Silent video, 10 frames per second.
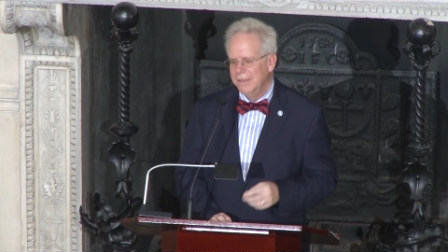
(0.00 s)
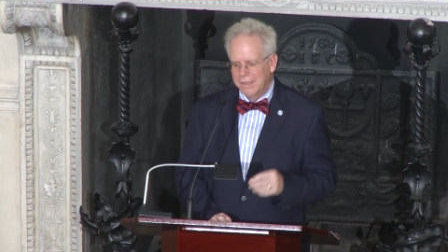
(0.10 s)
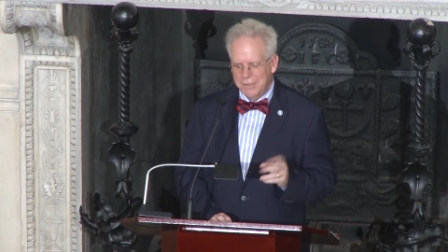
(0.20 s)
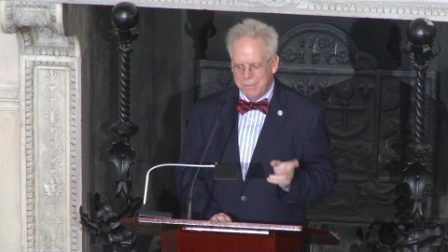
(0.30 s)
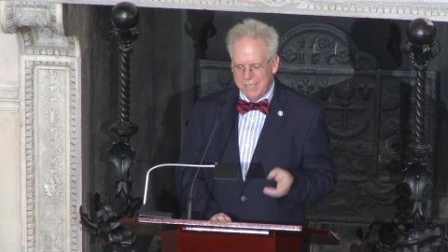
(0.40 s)

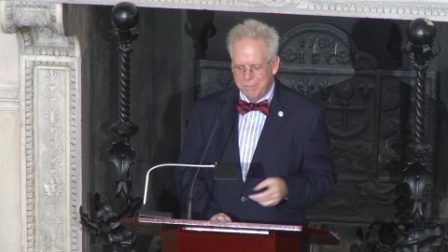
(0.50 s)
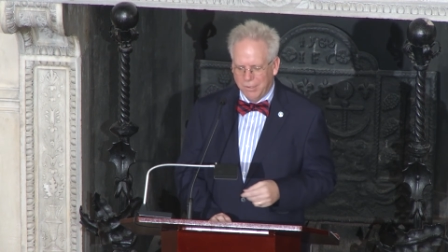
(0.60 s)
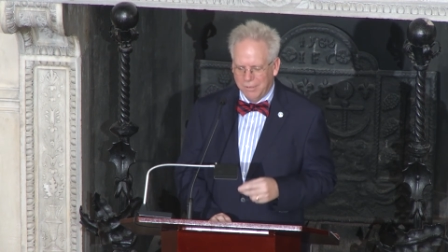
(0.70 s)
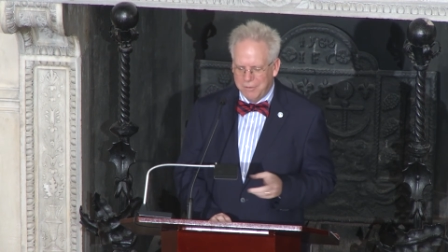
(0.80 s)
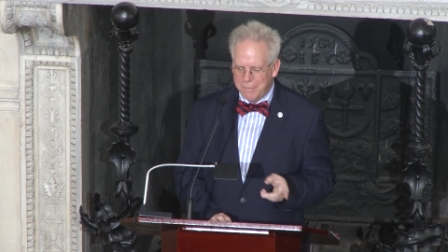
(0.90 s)
that the
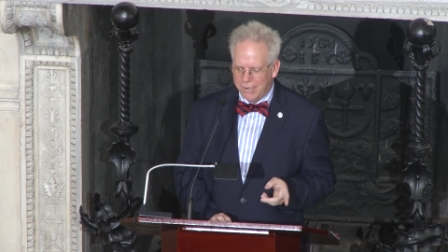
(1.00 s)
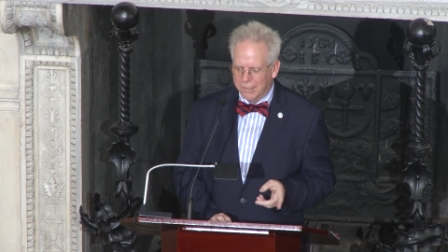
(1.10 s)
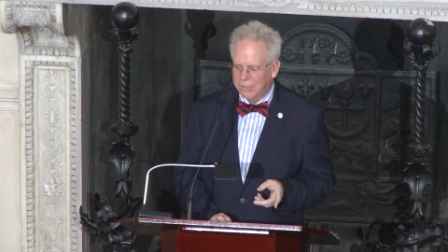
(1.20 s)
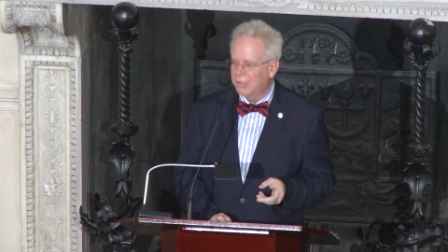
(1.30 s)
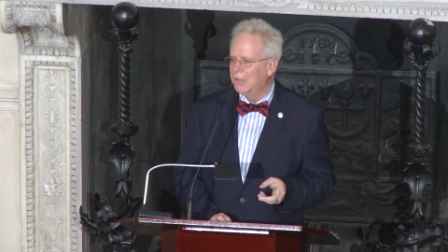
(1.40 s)
people of
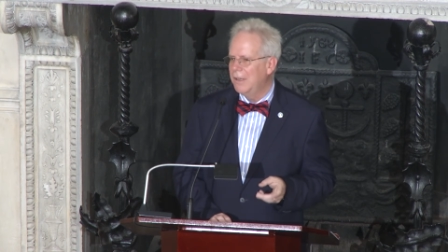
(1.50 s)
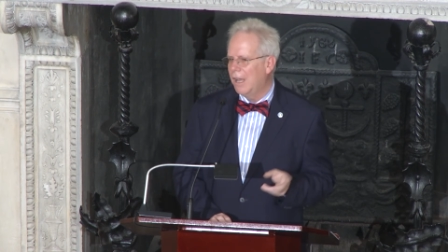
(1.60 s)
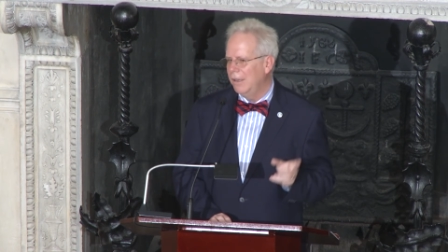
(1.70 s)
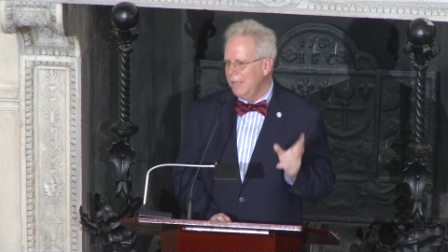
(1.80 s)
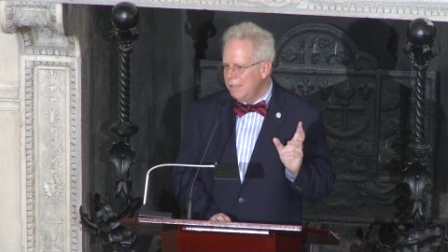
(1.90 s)
America could
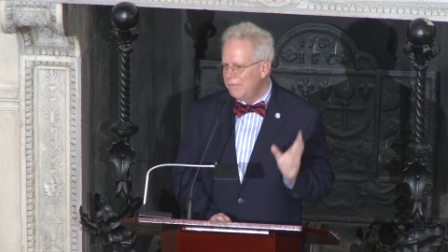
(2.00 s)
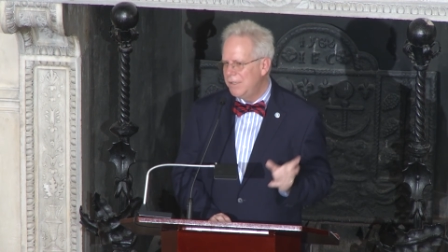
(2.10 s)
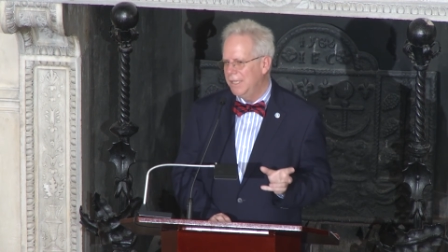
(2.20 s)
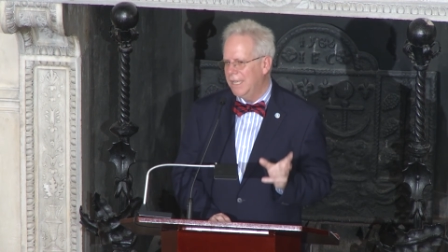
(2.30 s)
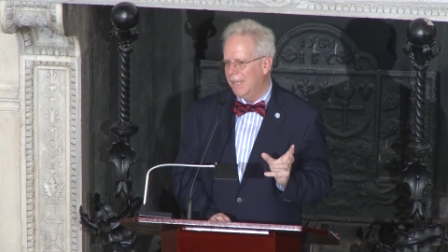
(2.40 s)
not live
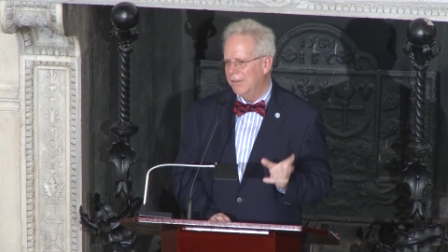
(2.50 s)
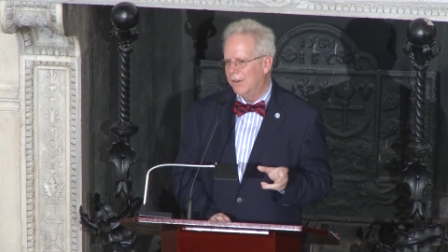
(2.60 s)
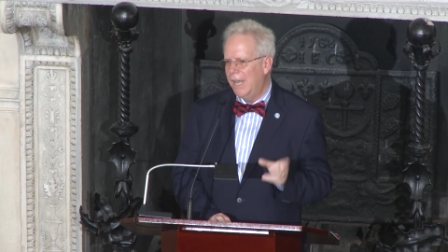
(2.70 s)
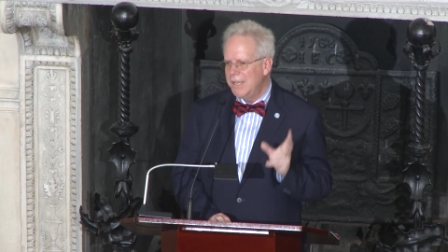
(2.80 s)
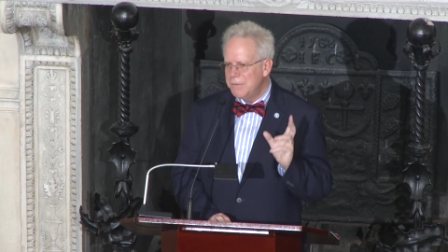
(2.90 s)

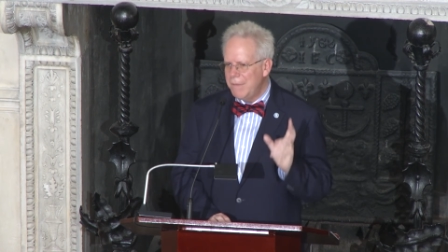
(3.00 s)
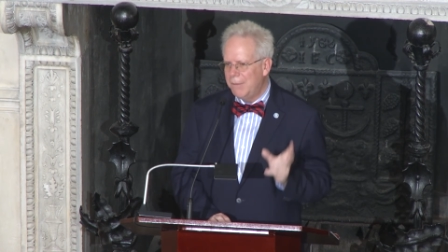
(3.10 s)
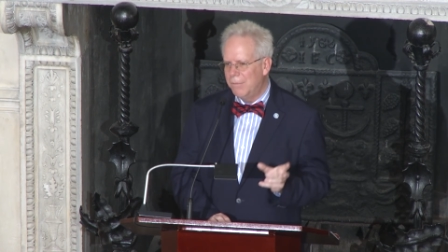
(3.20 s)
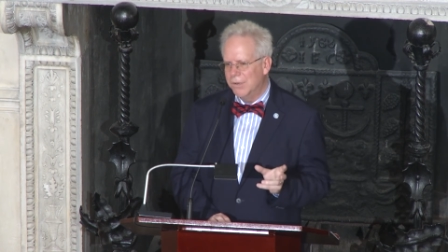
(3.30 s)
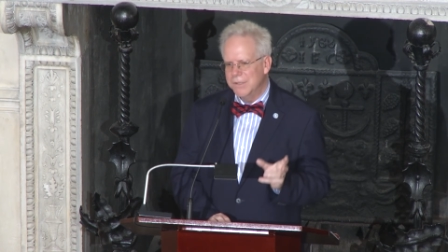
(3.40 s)
together as
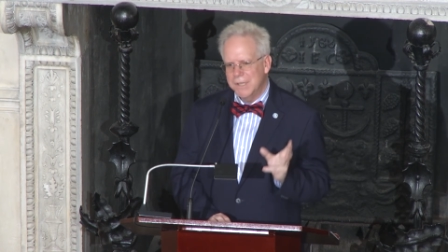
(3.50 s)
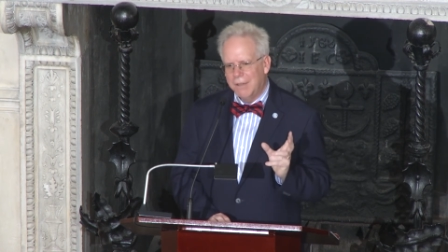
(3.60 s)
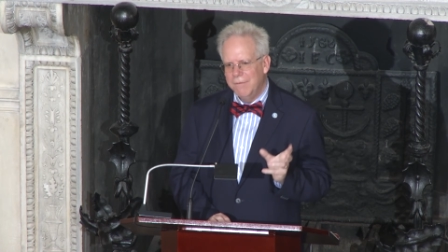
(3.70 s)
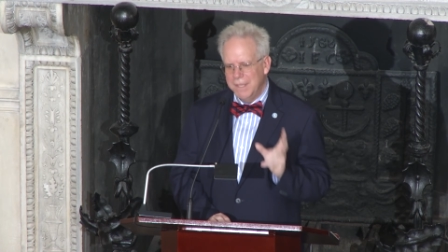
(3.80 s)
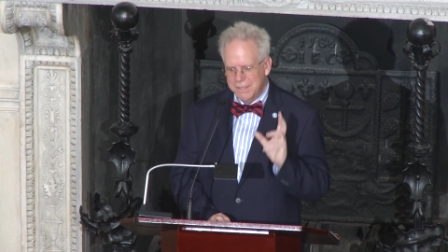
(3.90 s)
members
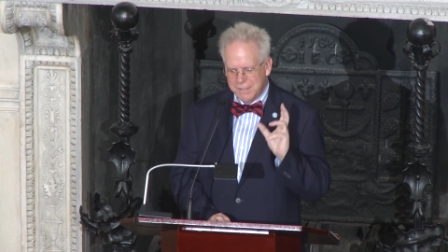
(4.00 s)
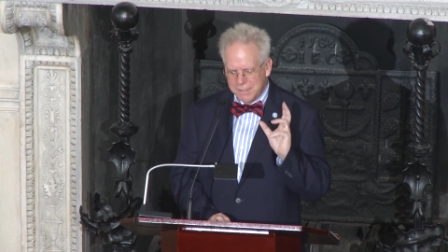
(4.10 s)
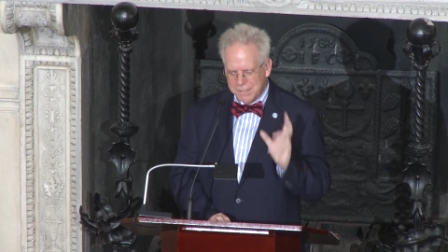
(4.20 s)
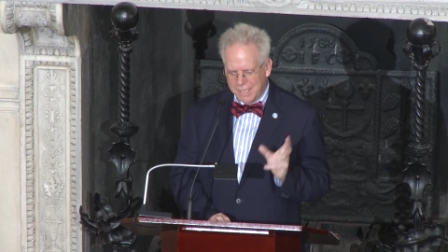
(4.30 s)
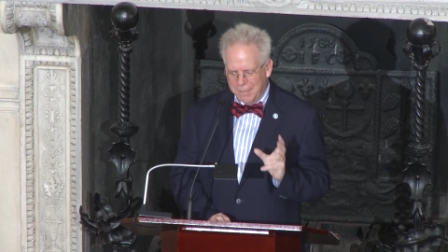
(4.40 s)
of this
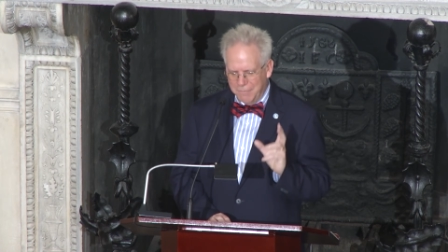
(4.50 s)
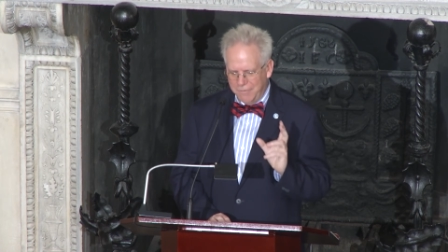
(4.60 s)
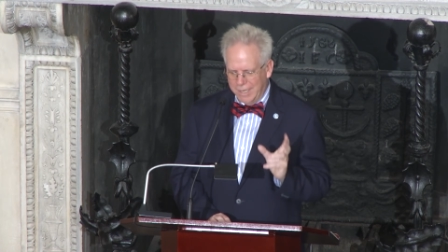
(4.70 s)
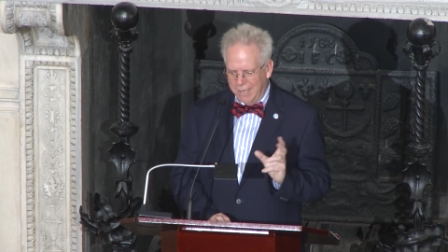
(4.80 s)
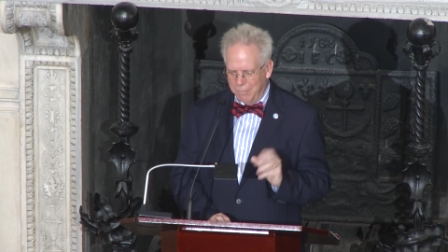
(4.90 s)
same
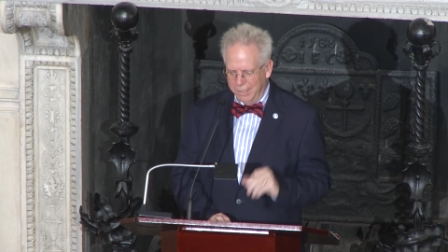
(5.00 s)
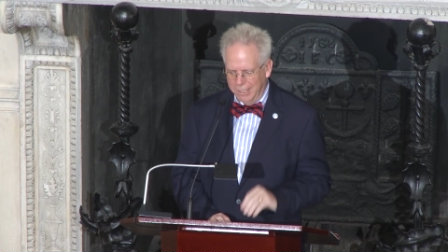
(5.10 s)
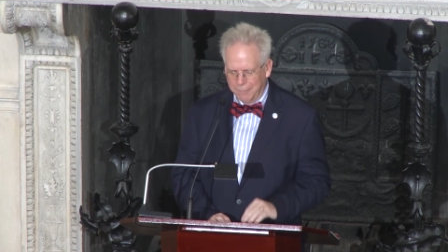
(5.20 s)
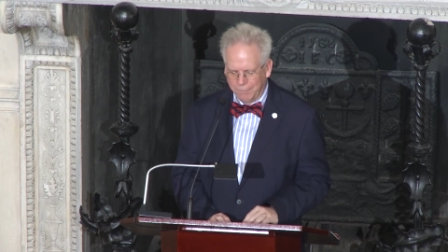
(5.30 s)
family.